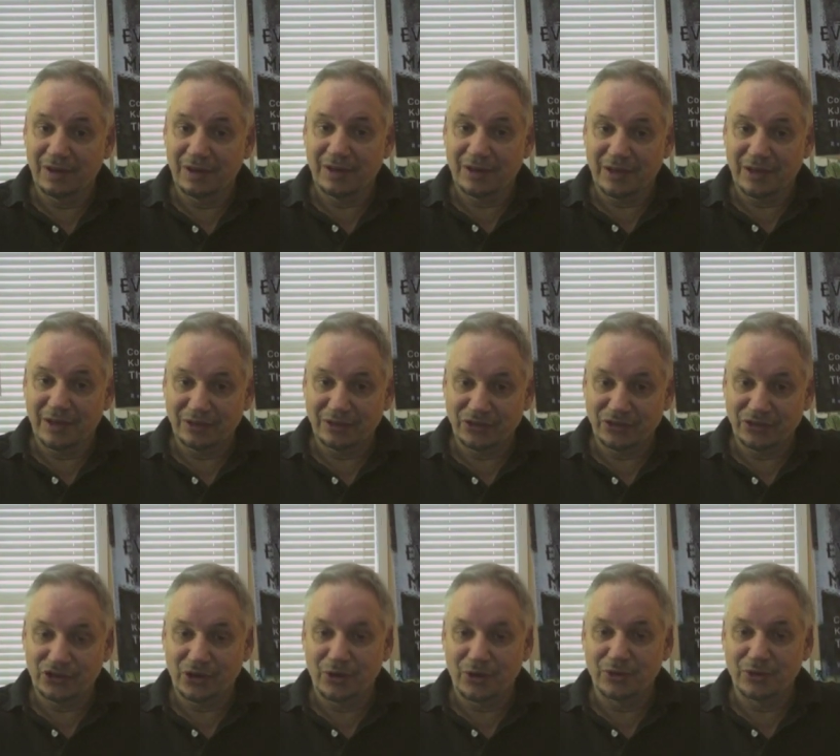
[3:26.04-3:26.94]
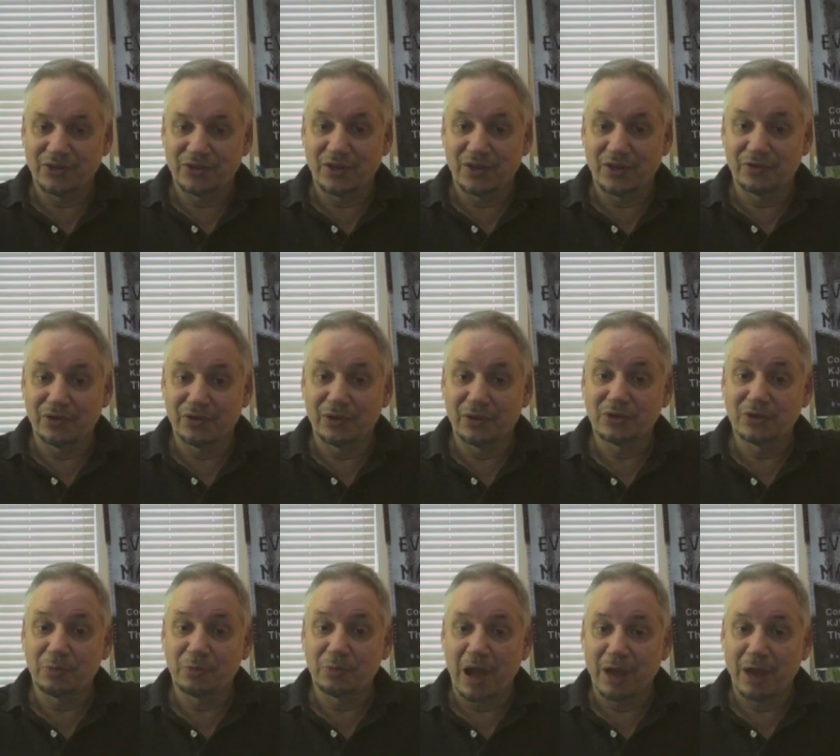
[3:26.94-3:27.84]
It shows that those
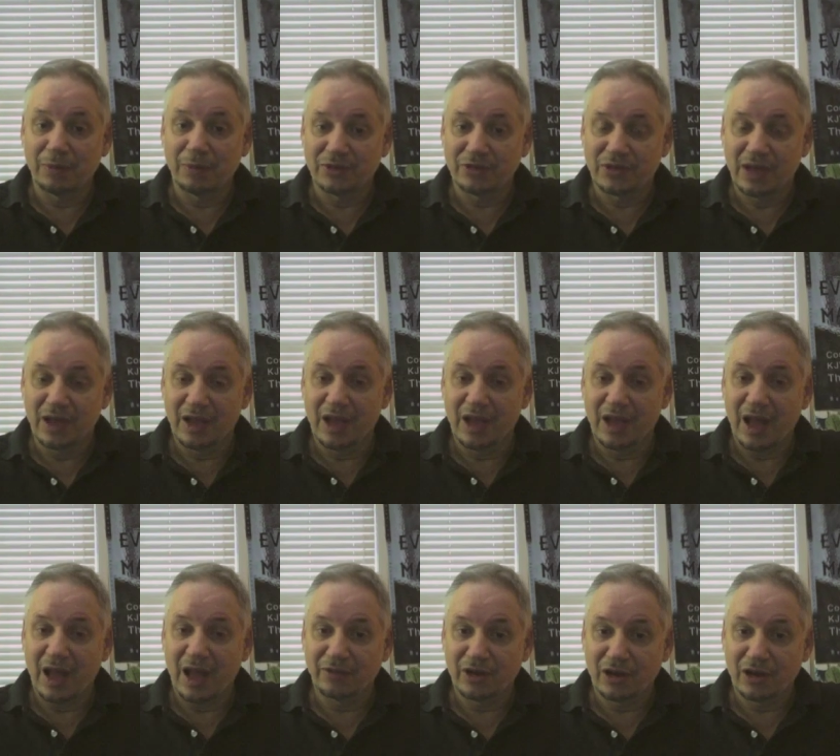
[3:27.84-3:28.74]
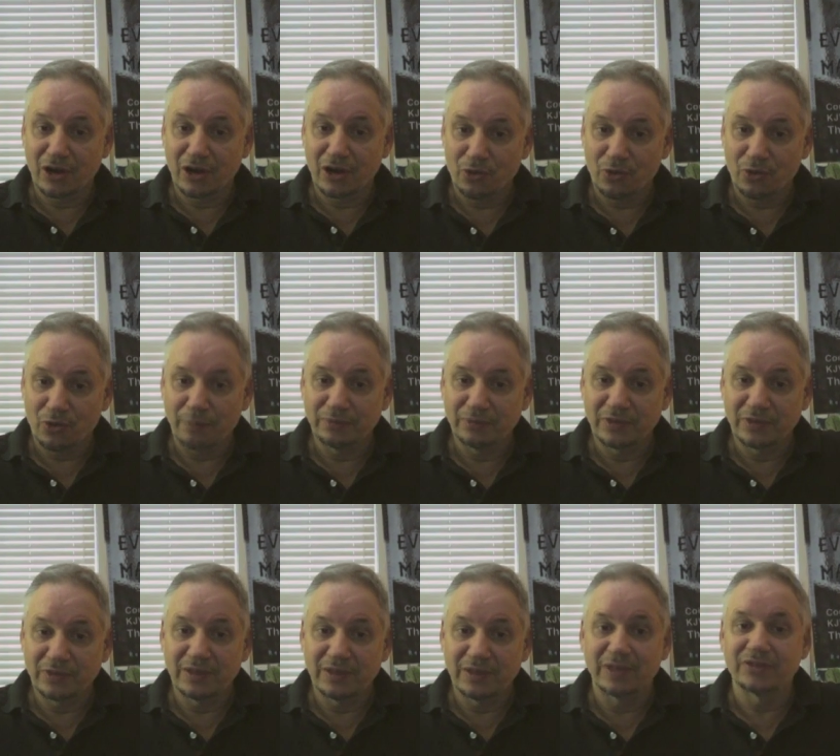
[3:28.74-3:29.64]
Bibles have a
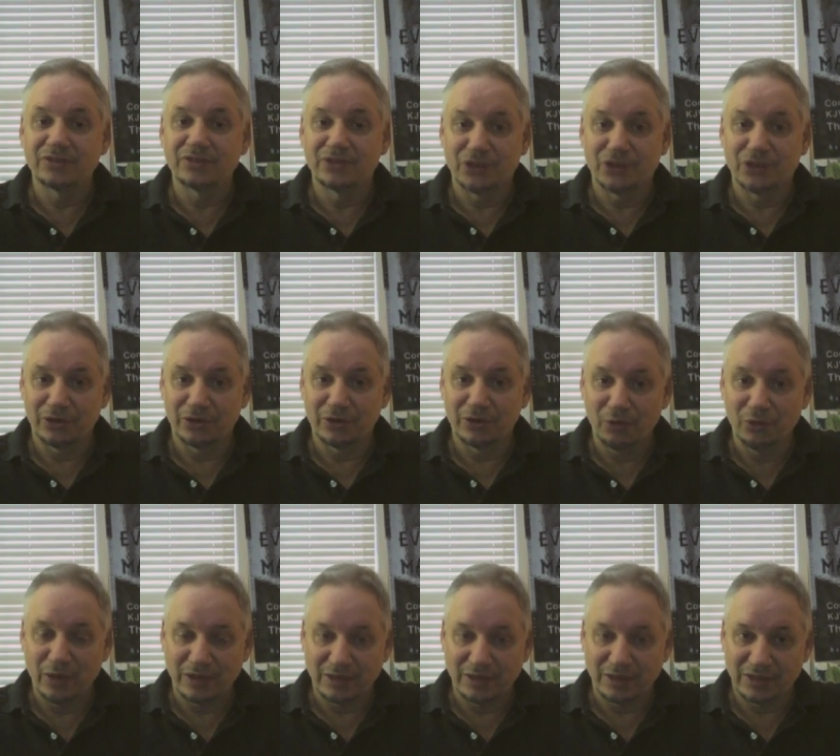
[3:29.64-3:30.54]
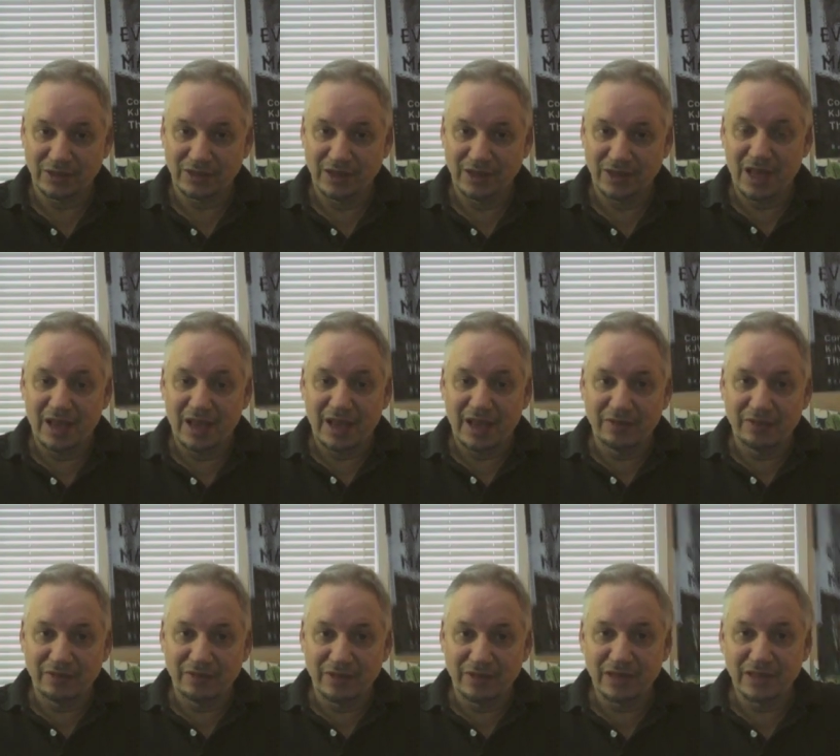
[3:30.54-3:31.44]
corrupted internal witness.
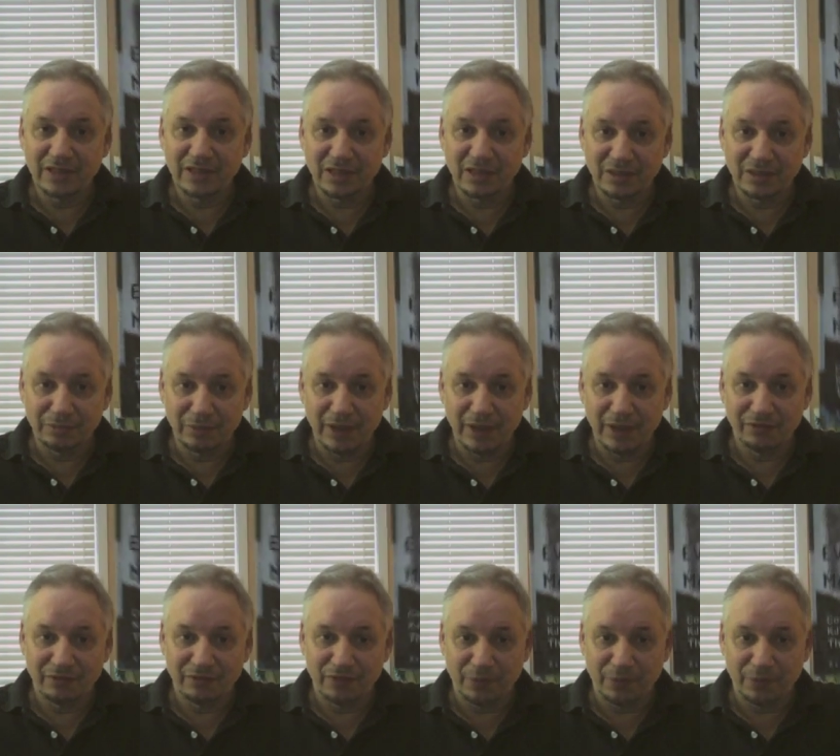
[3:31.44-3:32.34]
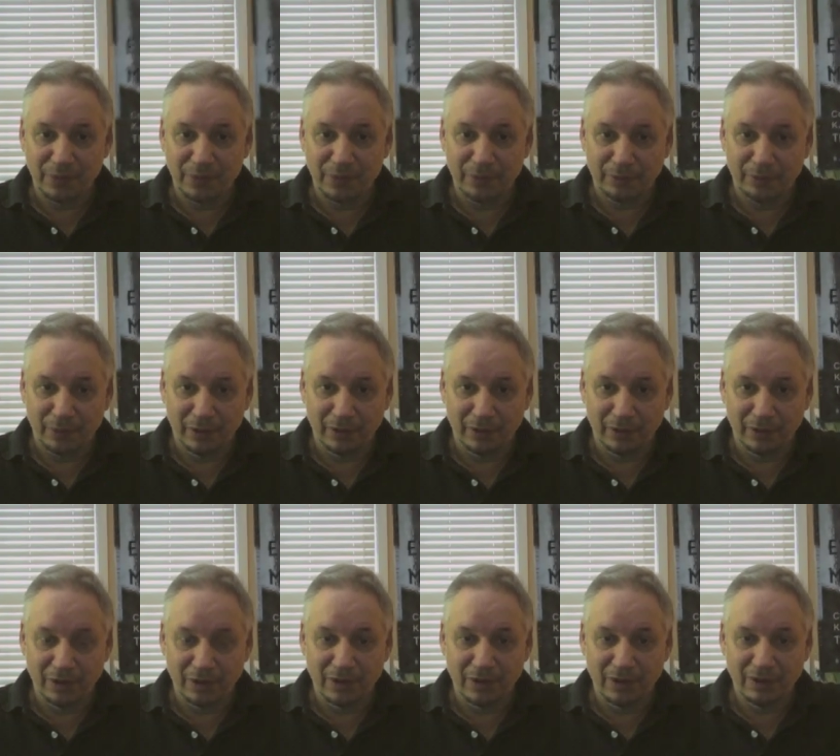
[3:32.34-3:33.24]
And this is meant for people,
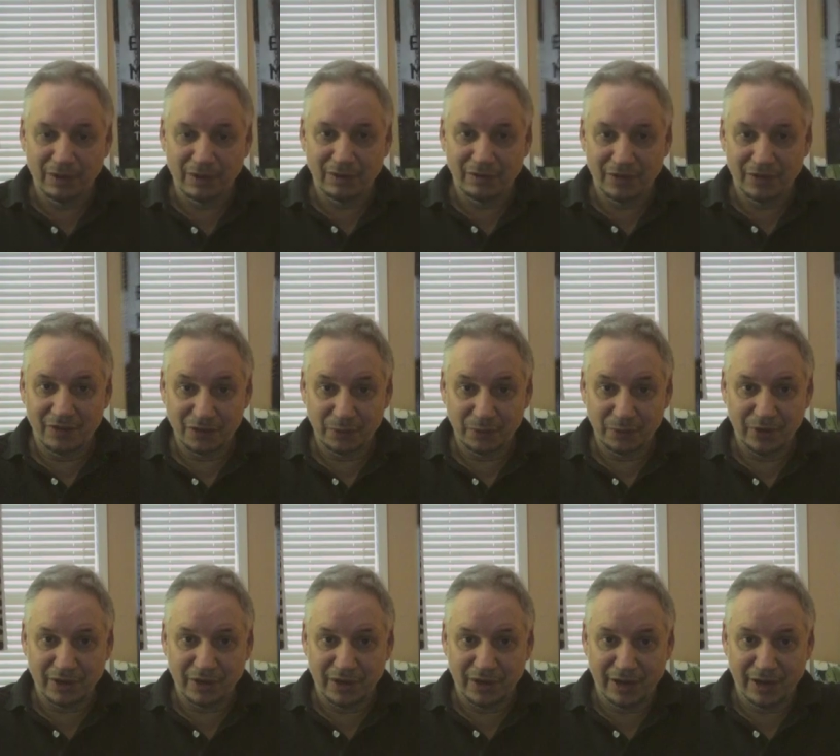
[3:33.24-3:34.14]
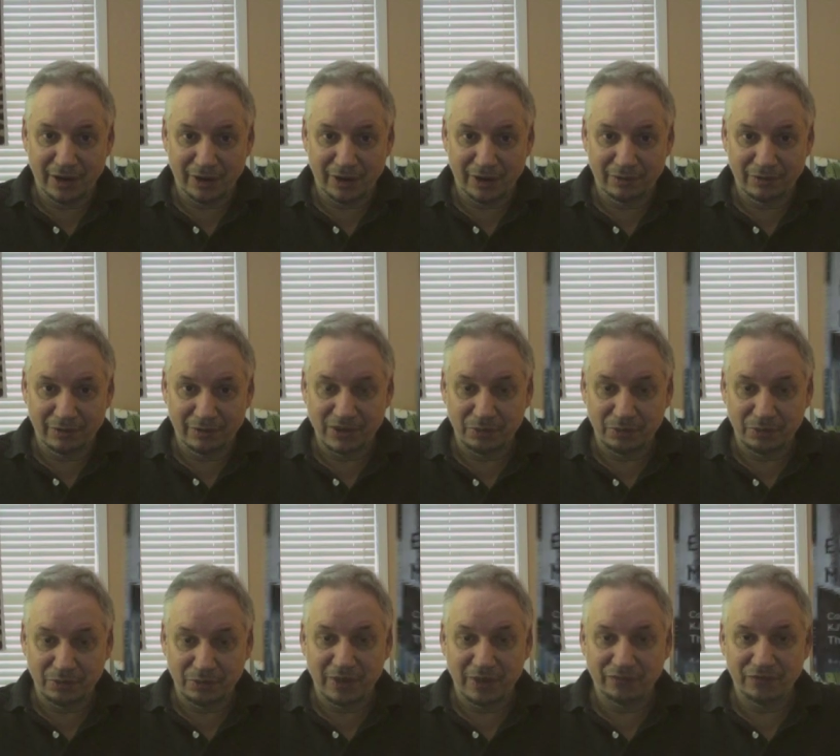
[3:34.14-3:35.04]
this book here is
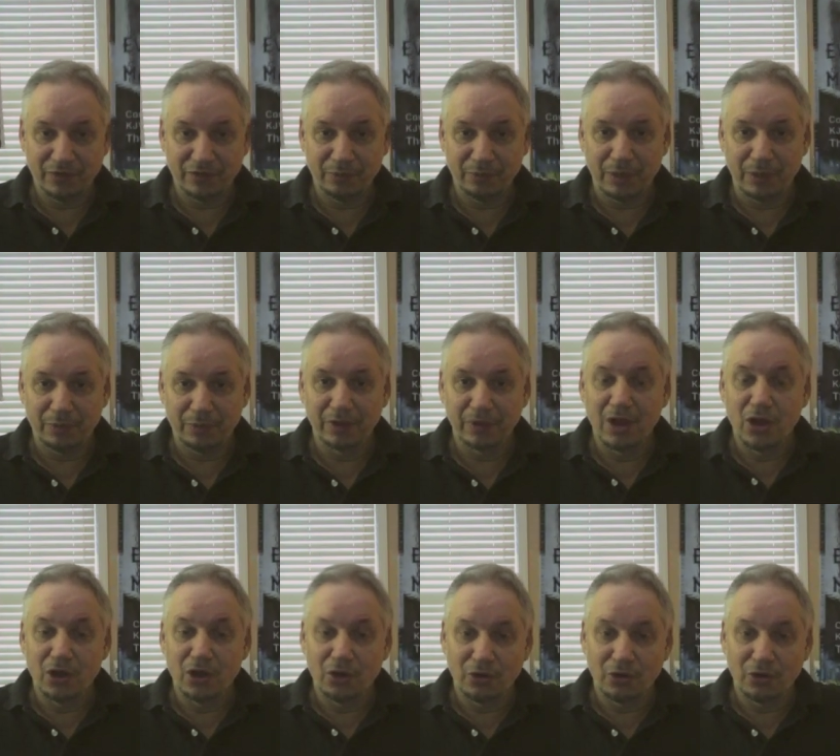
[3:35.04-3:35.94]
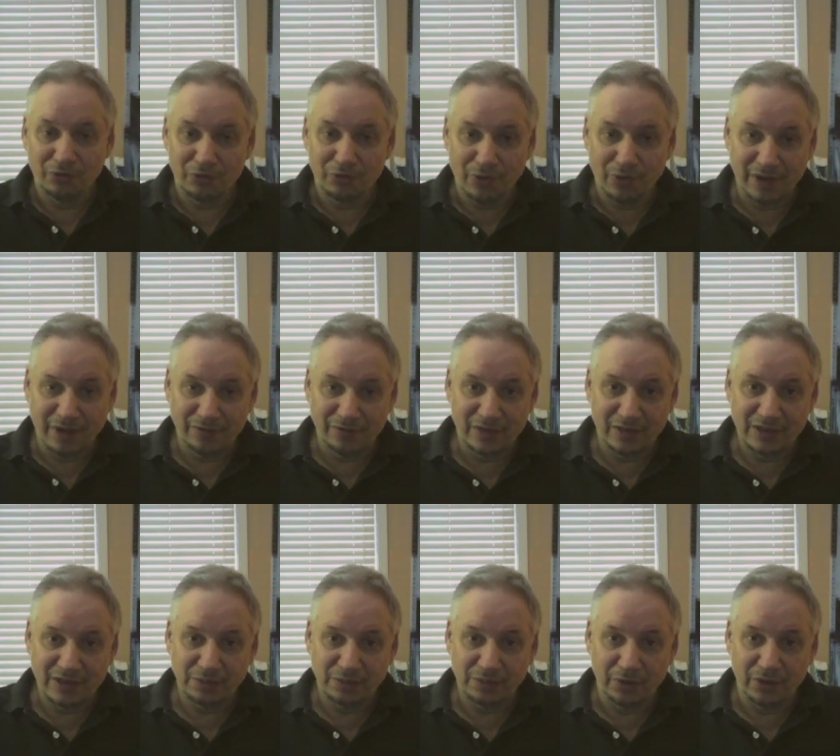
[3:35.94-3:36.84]
meant for people who have read
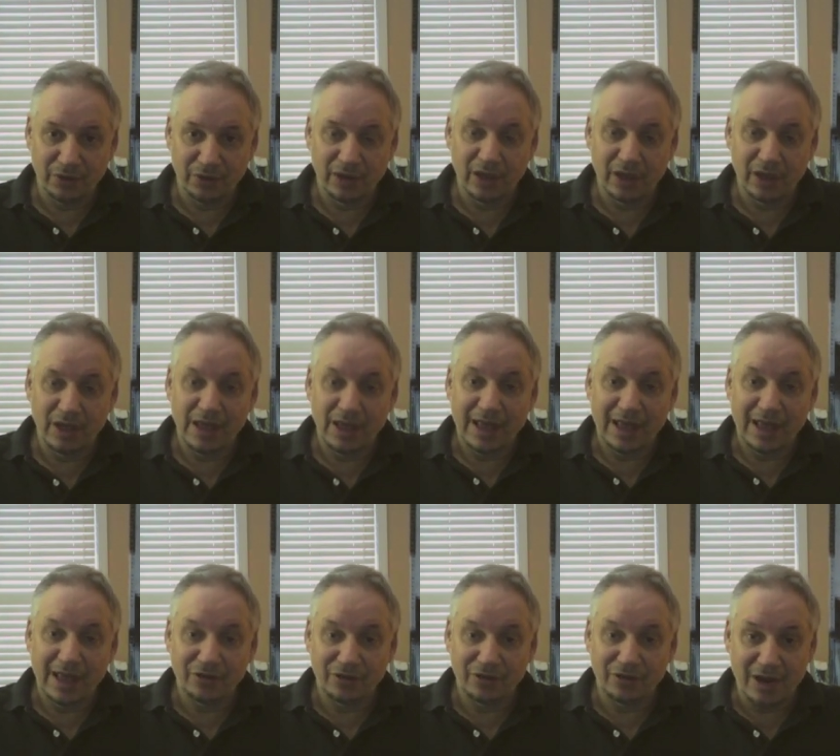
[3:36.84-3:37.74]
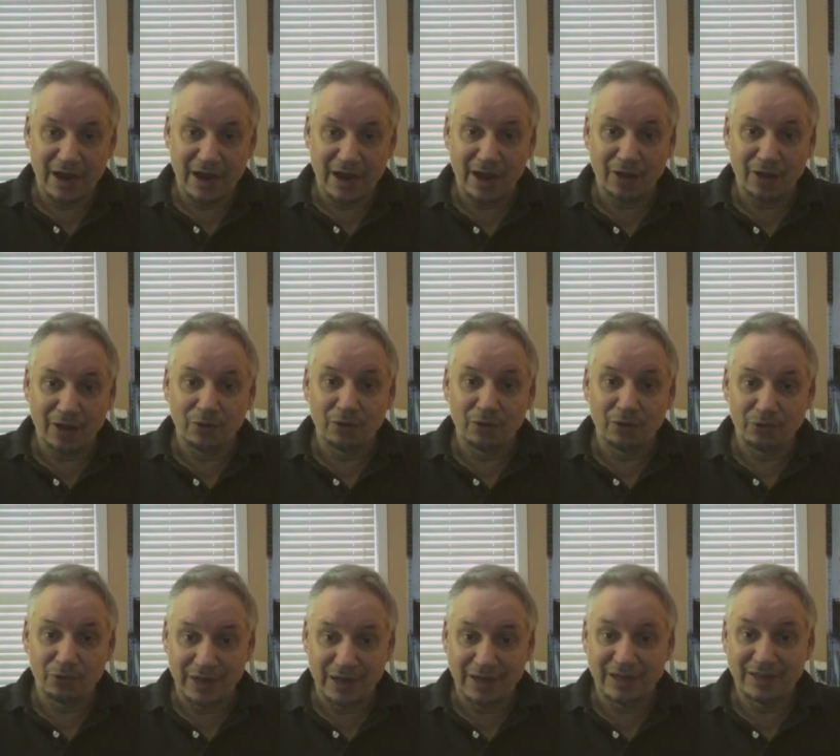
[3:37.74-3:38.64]
this book and are now
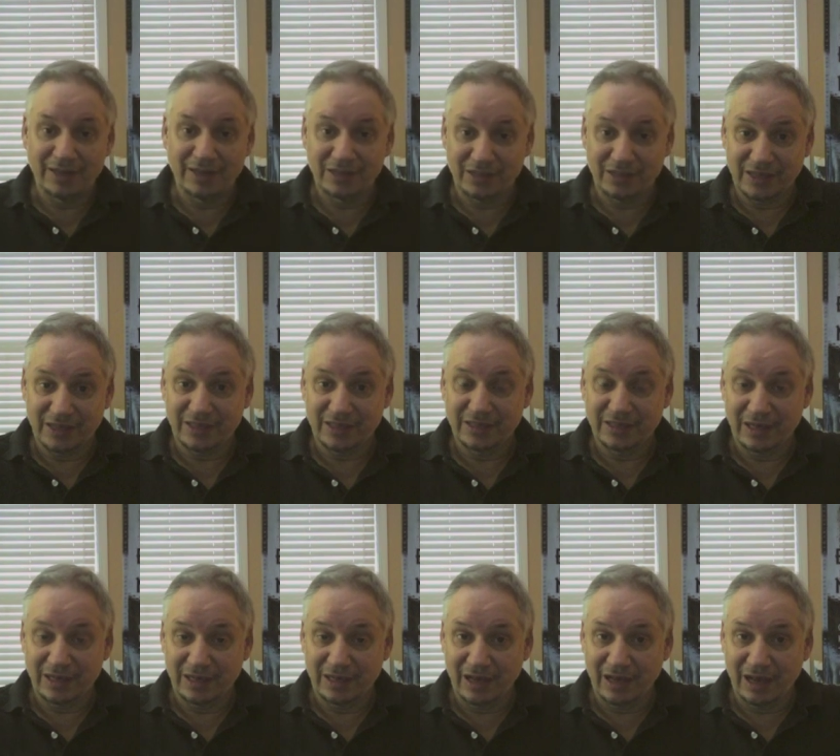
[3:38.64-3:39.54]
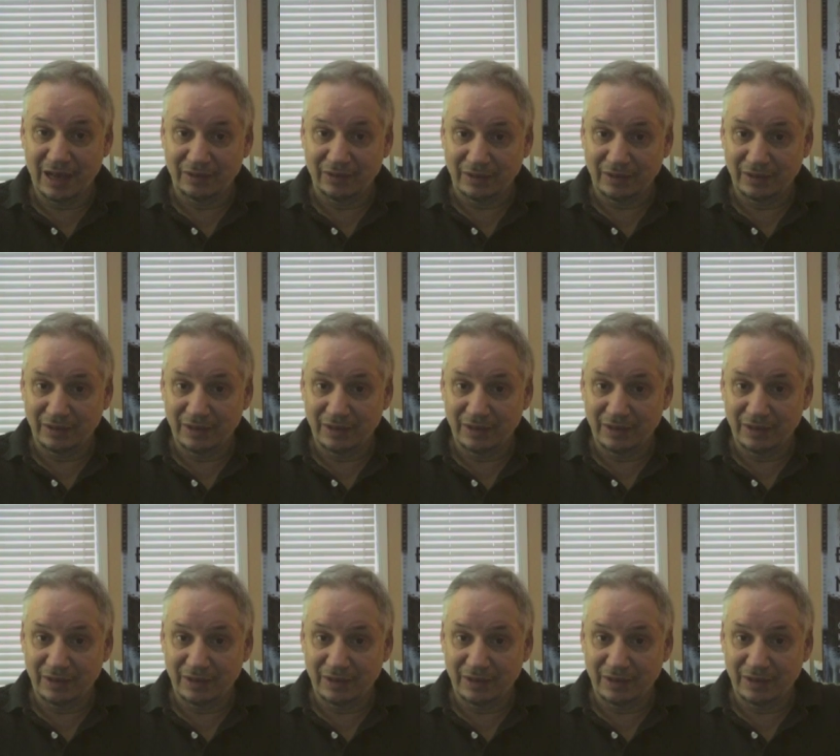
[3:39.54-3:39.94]
reading the 1611.